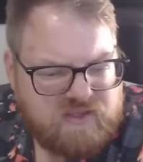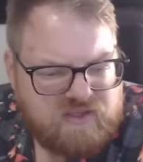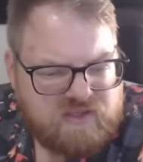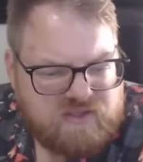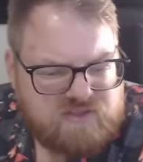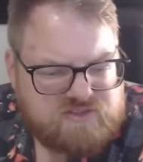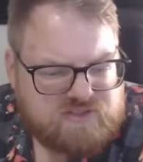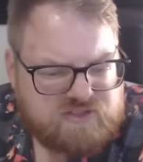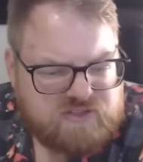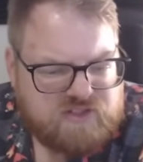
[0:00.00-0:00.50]

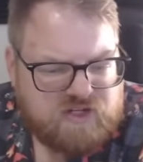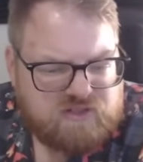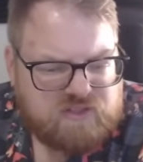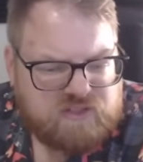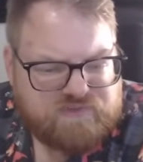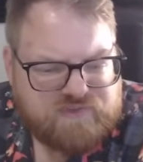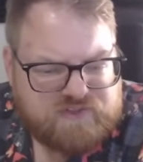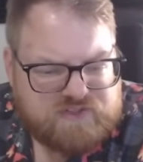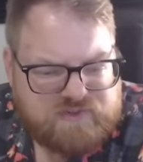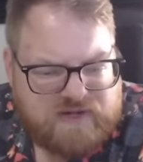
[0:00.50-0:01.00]
So you don't look
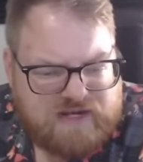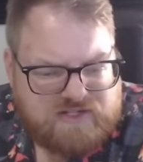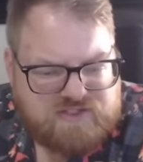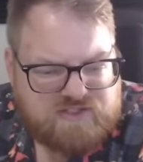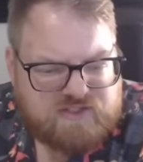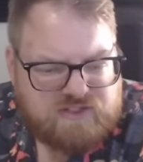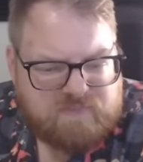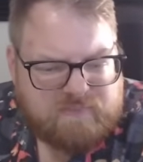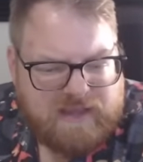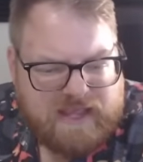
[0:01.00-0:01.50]
for scratches
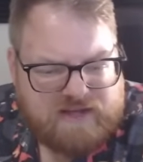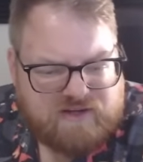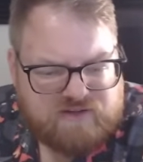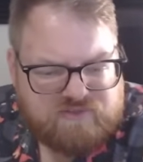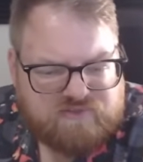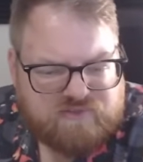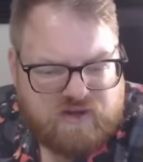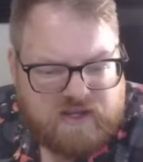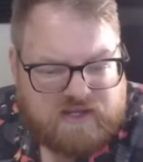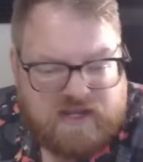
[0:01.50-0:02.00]
on the back or
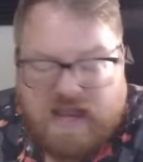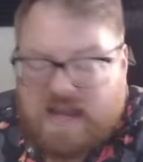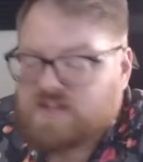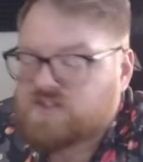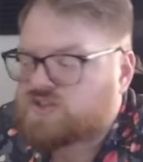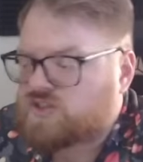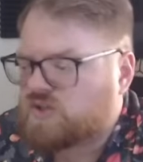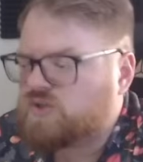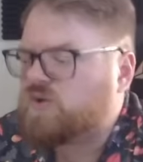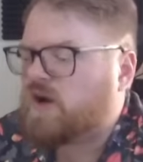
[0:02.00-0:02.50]
front. I
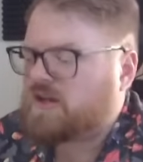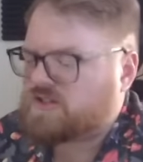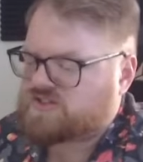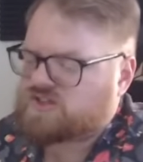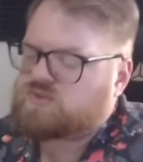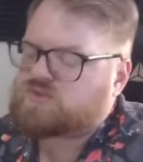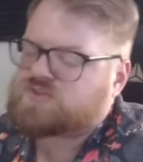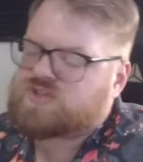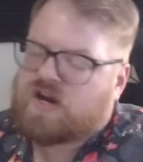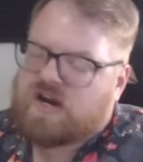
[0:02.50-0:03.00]
do.
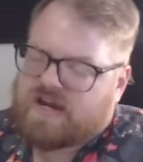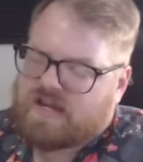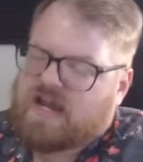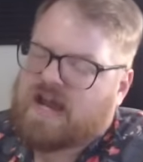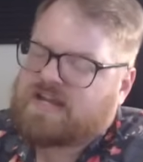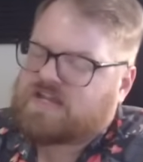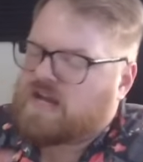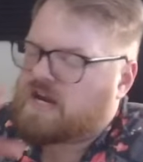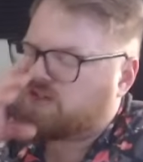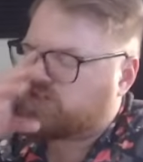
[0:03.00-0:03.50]
So sorry,
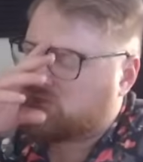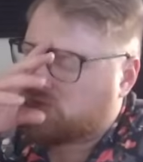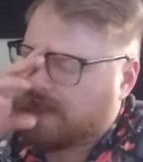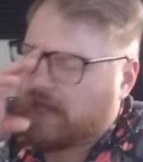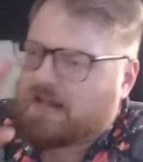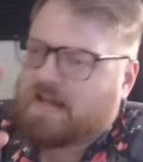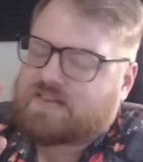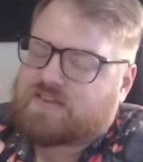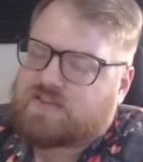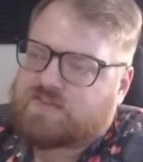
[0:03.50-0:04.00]
I do
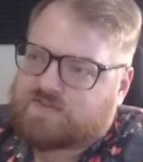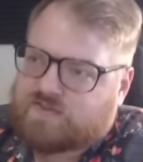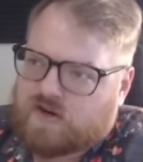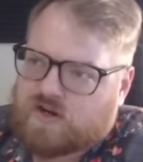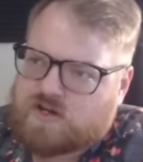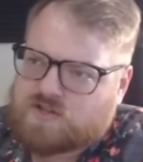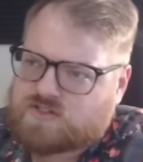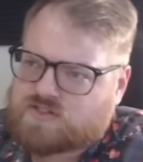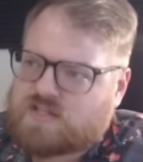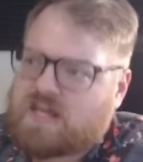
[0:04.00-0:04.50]
that the
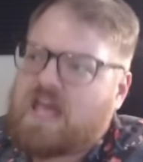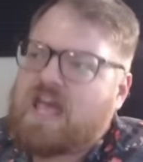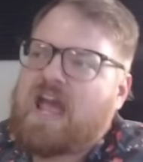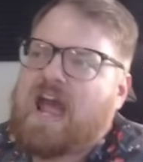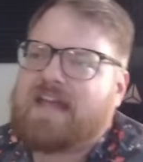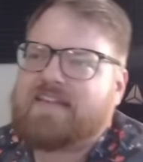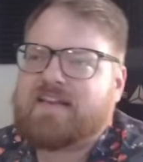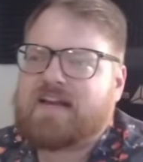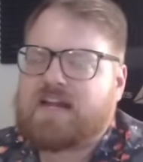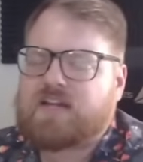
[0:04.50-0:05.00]
first,
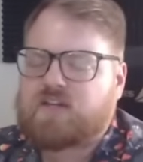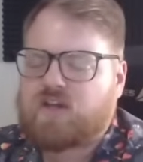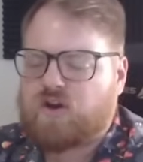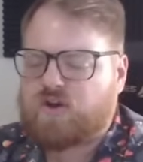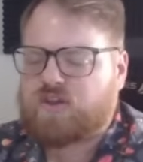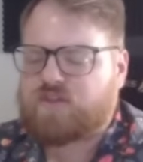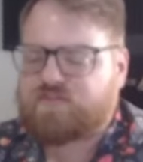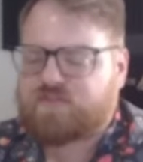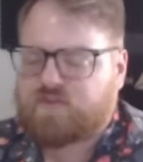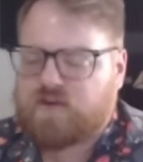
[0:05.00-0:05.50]
and then I go to
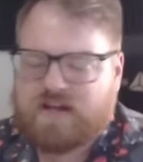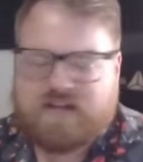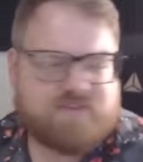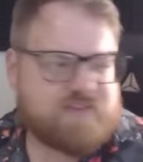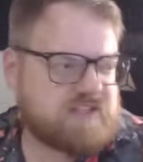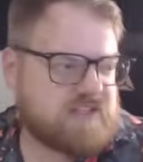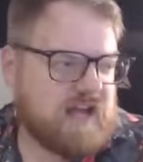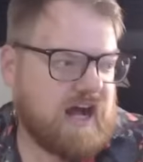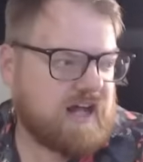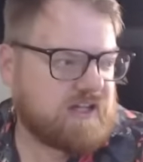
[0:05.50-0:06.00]
the front if
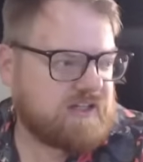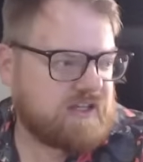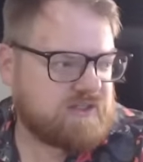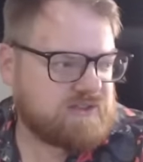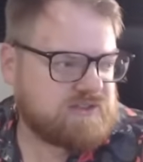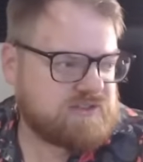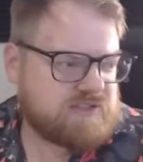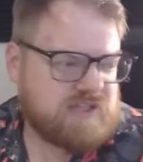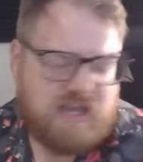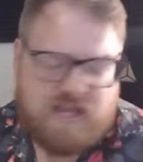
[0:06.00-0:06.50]
it's
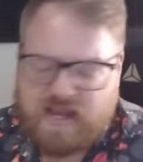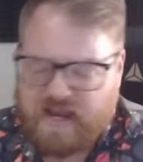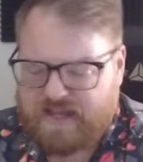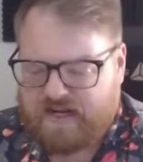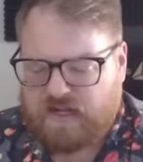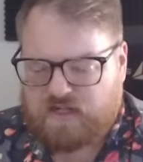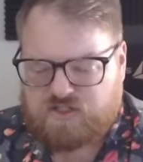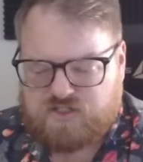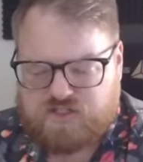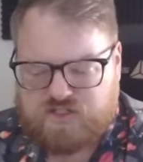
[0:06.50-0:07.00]
hollows, and
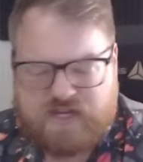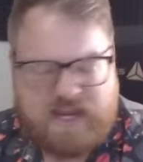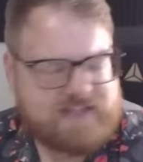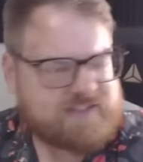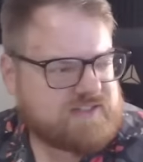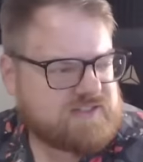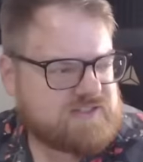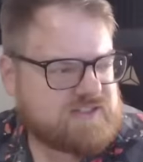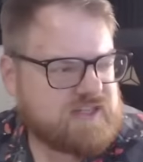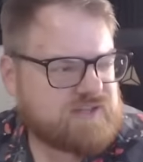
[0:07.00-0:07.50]
I'll check
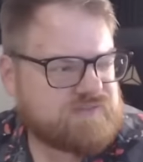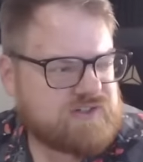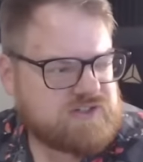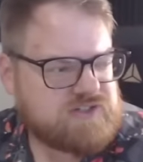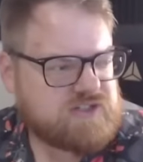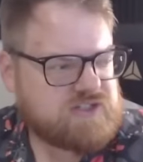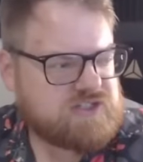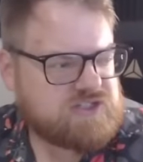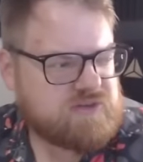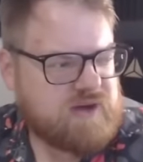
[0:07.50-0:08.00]
to see if there's
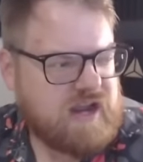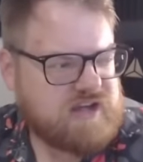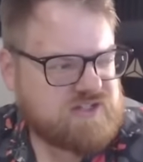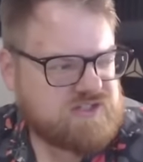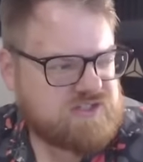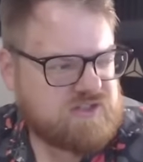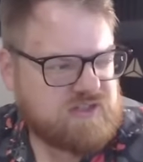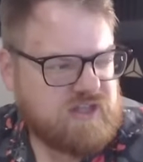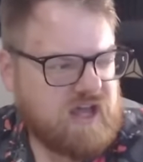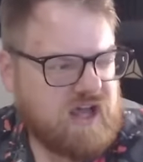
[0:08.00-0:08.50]
any scratches
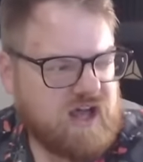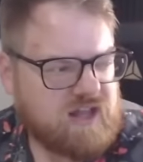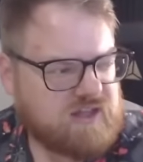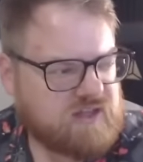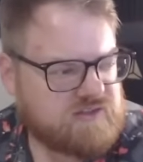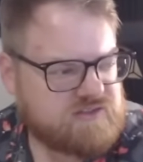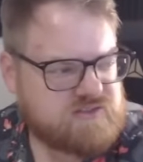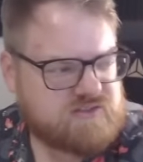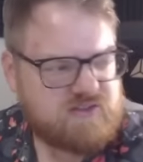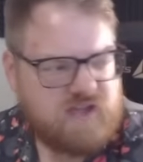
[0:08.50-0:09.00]
on the
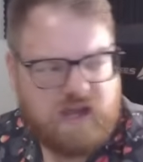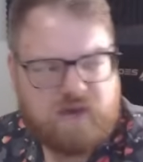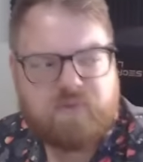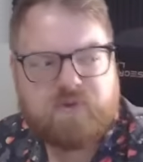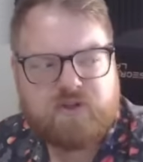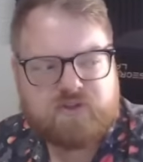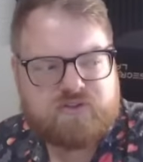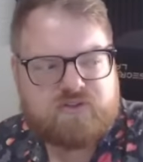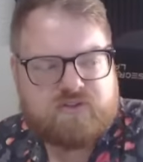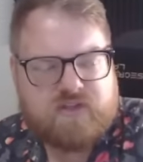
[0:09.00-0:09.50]
hollows. I
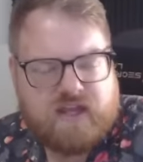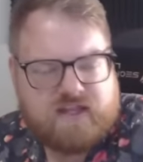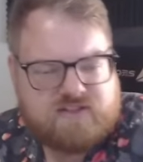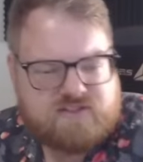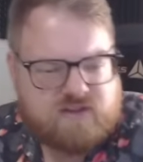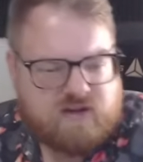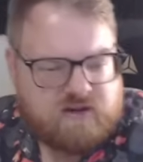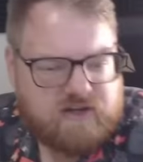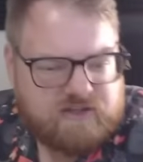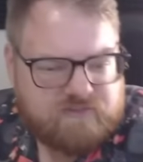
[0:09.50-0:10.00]
will do that.
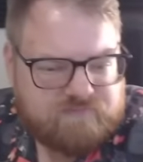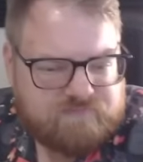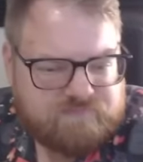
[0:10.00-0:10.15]
Sorry.